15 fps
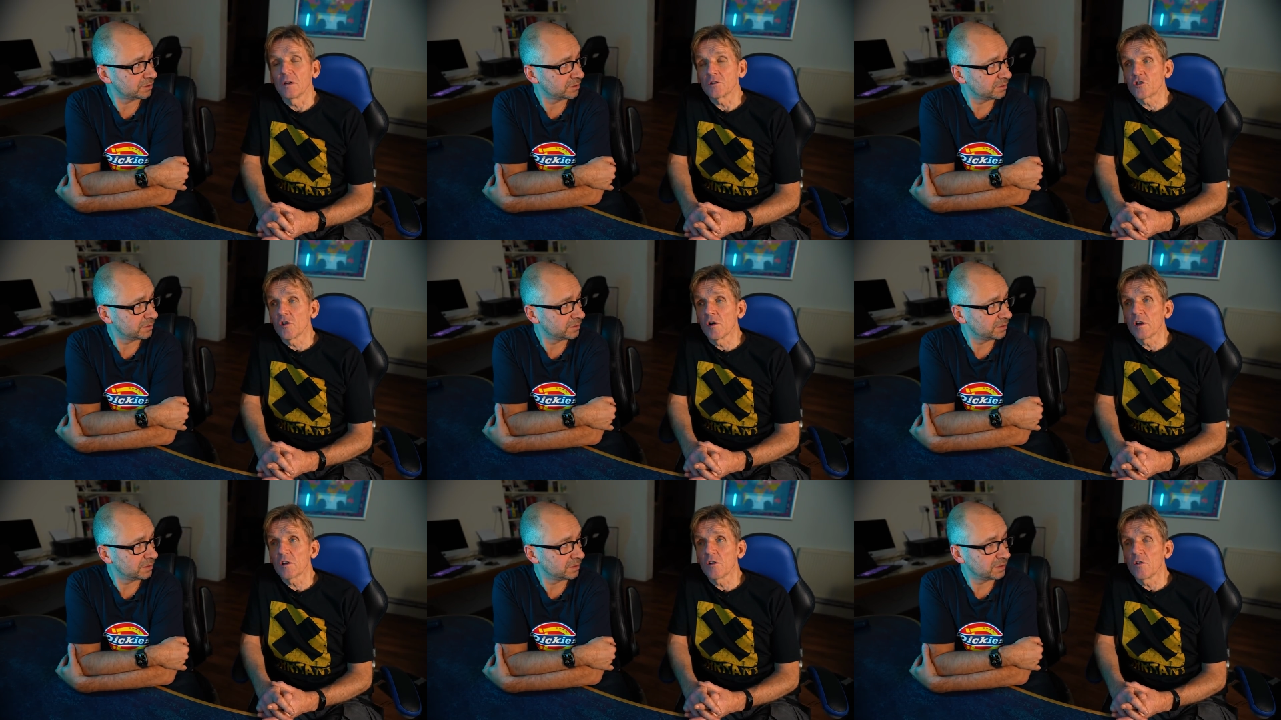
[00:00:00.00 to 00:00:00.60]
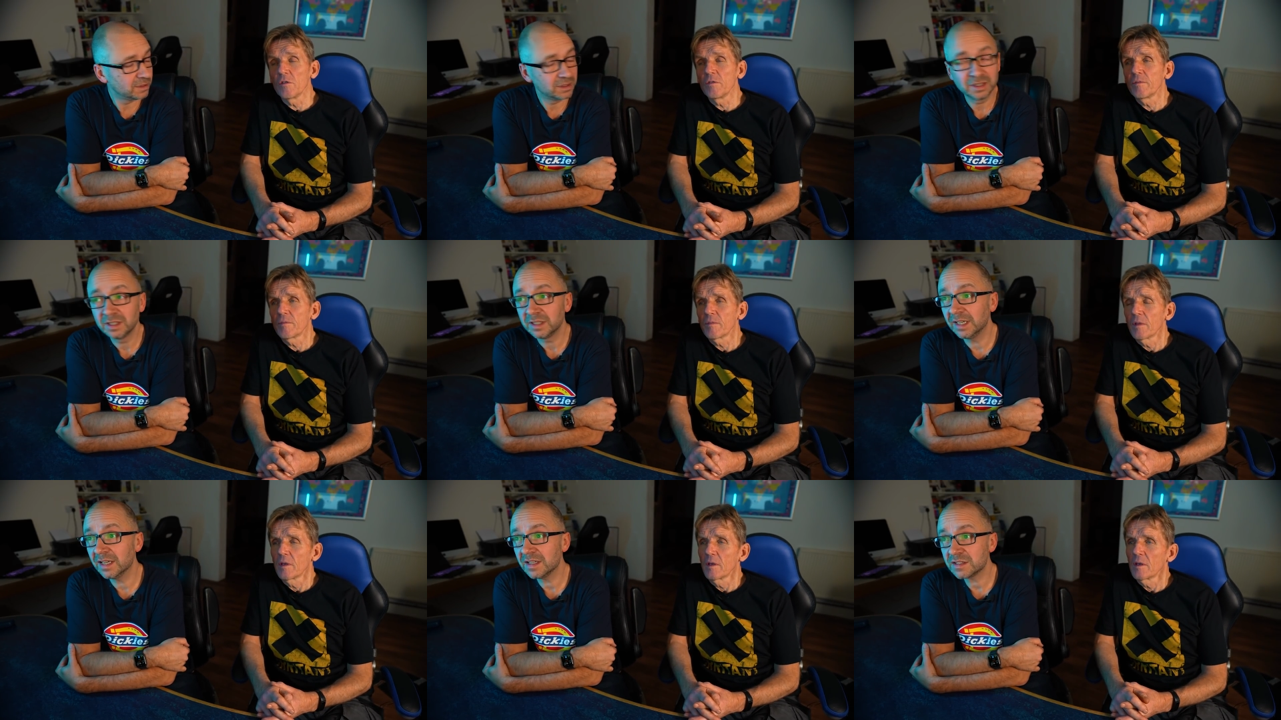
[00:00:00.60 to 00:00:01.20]
Speaker 1: I'll try, go on.
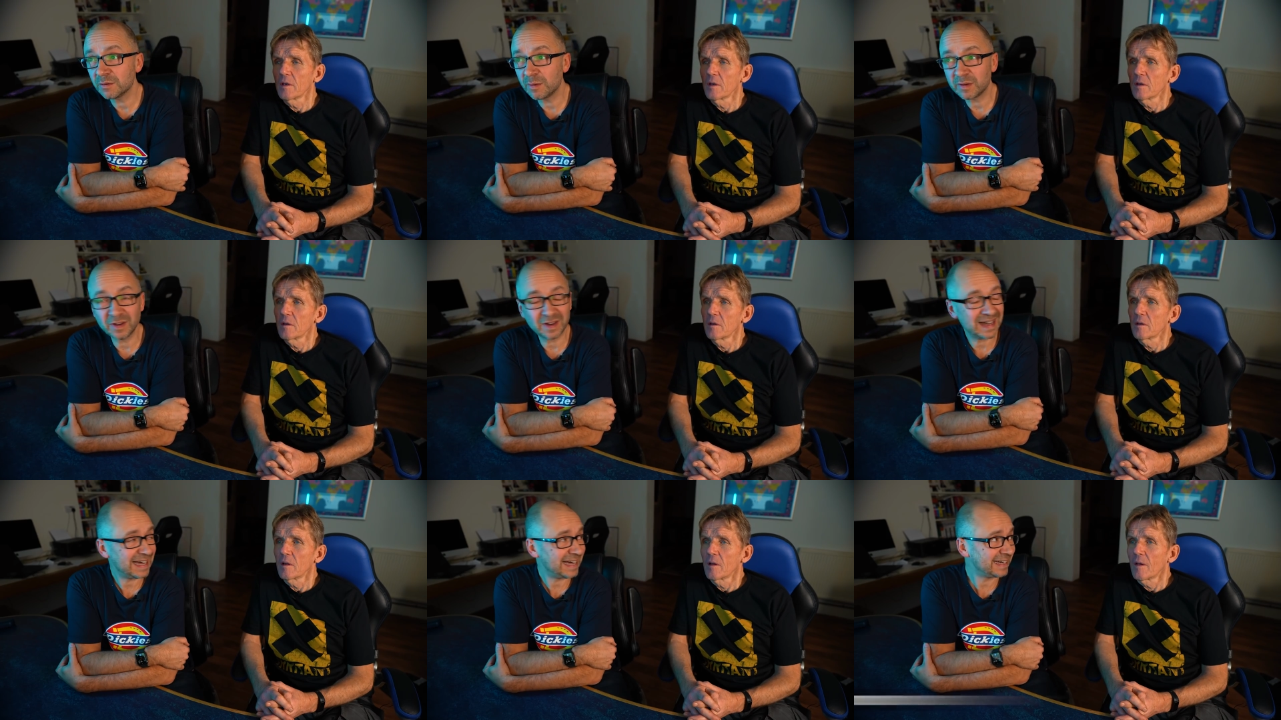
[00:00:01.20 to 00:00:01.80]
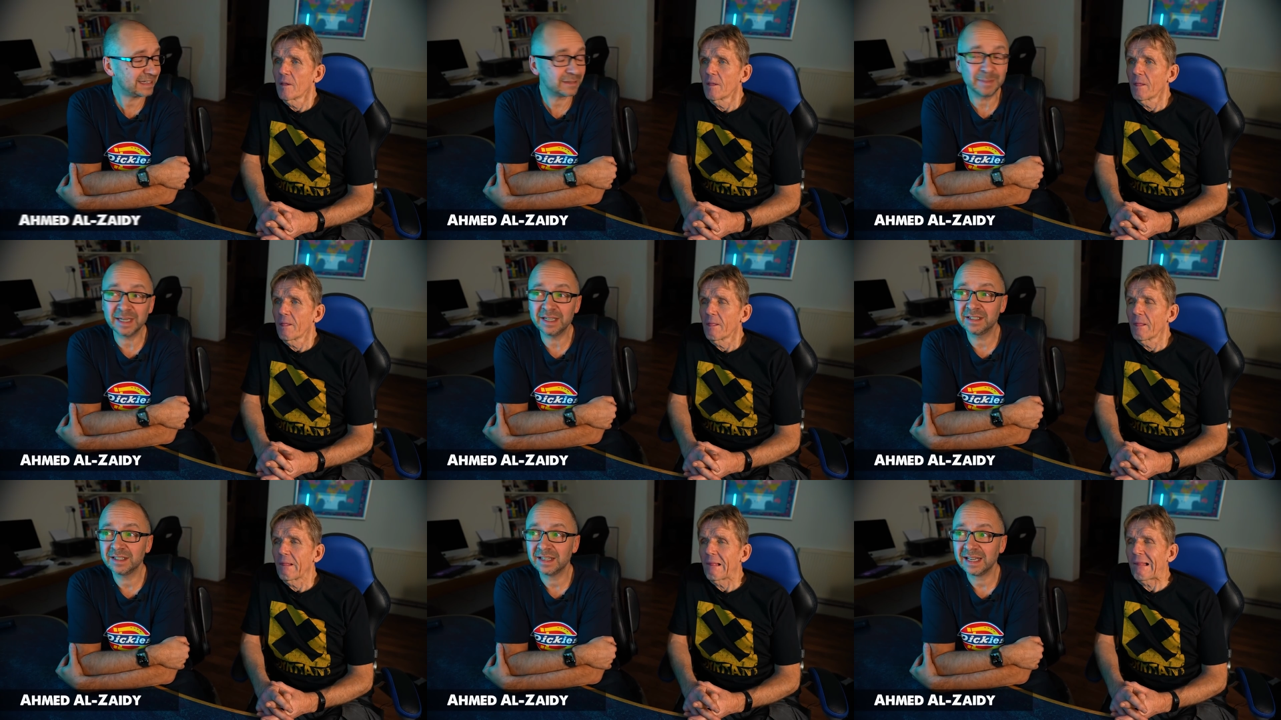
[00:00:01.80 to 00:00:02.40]
Yeah, so we've got
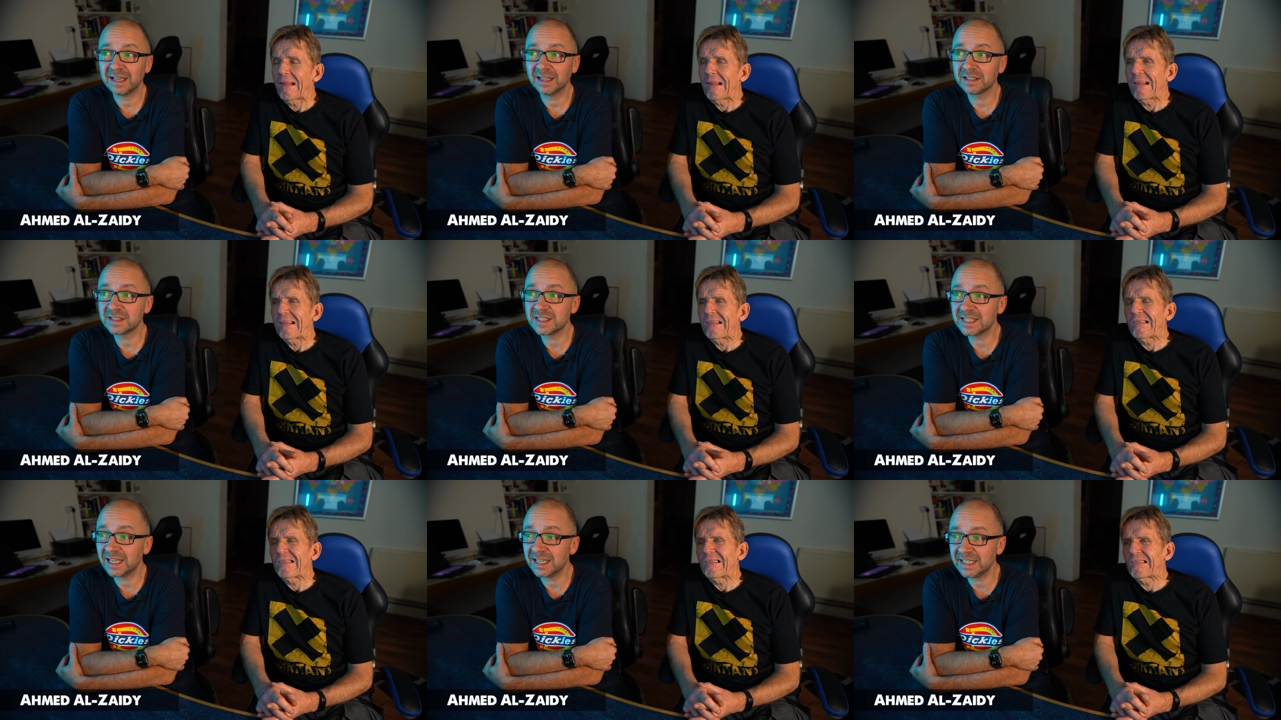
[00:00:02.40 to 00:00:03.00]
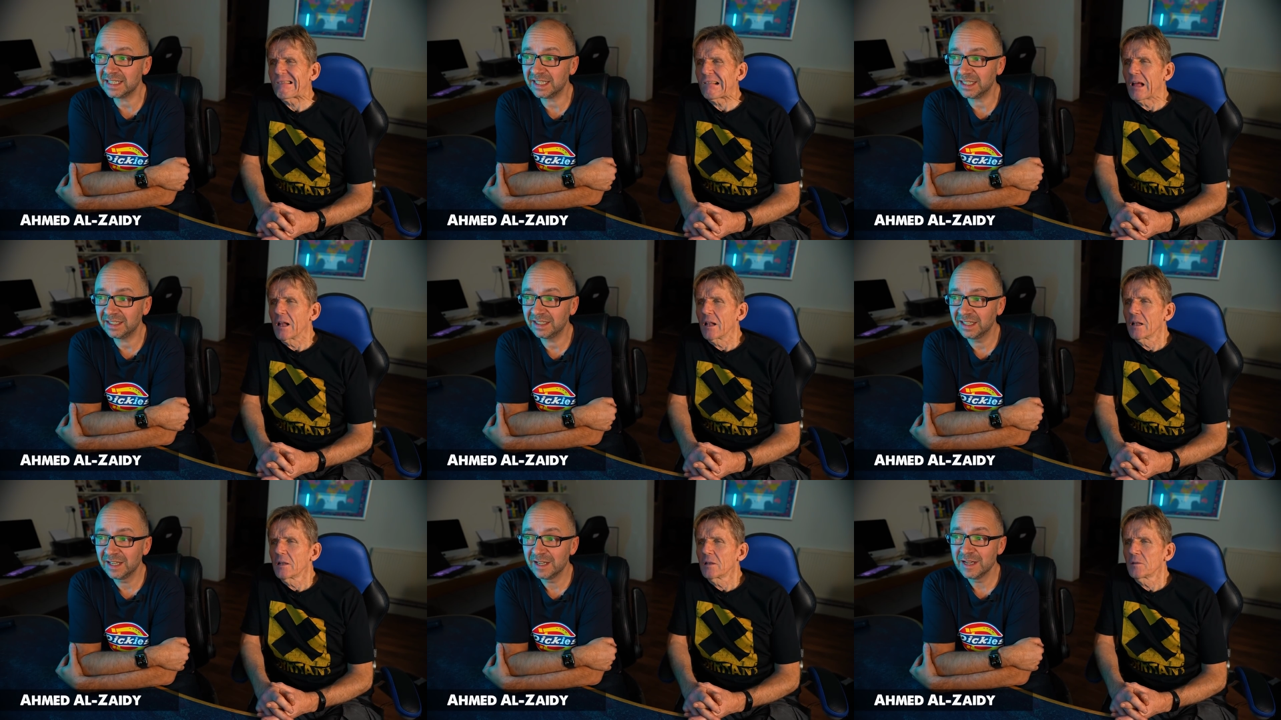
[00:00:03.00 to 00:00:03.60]
Ahmed Al-Zaidy